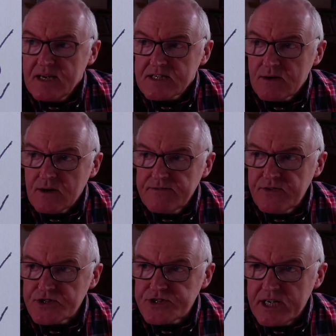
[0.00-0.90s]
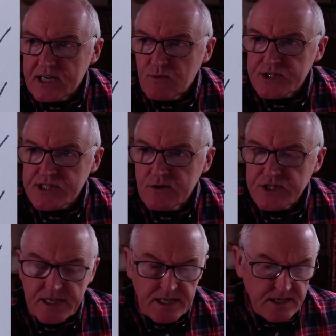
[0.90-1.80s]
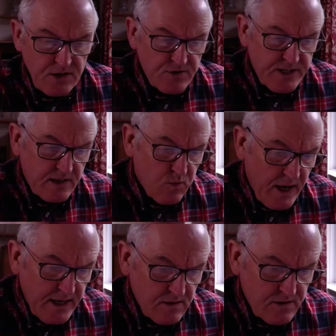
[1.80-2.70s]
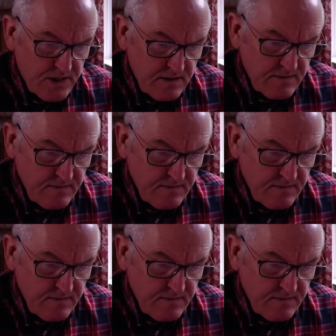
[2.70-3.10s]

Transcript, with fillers: So unfortunately, we're still seeing New South Wales,